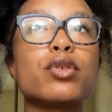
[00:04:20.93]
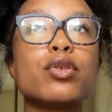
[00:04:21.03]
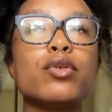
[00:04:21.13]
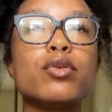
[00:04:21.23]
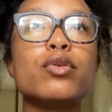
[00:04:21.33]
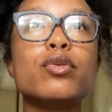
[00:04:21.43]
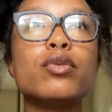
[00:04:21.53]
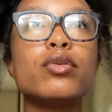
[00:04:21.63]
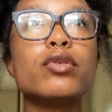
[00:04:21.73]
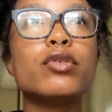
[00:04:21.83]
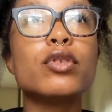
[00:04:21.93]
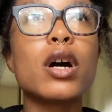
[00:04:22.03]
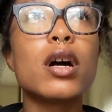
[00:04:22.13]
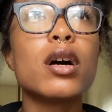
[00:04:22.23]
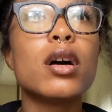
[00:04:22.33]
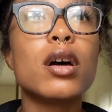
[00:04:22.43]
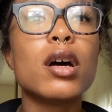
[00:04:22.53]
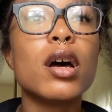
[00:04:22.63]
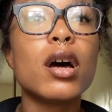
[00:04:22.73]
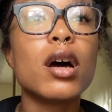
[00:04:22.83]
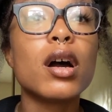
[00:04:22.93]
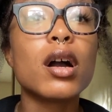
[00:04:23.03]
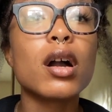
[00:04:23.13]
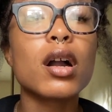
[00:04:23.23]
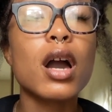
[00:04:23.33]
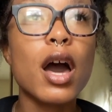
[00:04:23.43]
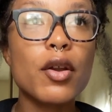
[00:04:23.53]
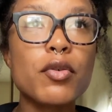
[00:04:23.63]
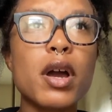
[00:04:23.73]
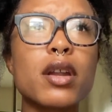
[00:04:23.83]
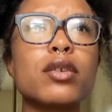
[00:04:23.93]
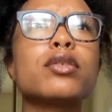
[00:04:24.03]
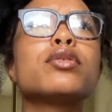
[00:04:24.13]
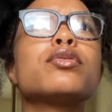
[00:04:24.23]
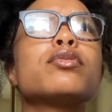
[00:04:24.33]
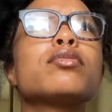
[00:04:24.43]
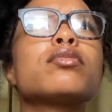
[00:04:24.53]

to Colorado,